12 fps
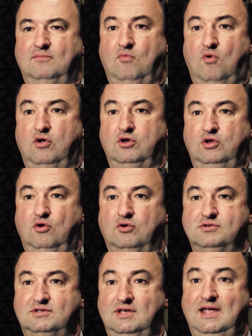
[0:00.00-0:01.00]
what you're
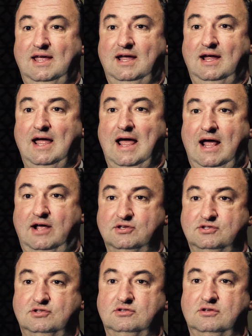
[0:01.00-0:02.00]
seeing
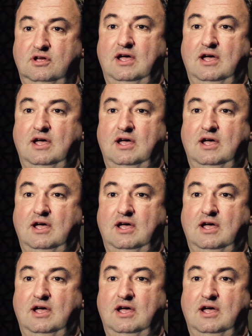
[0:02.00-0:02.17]
as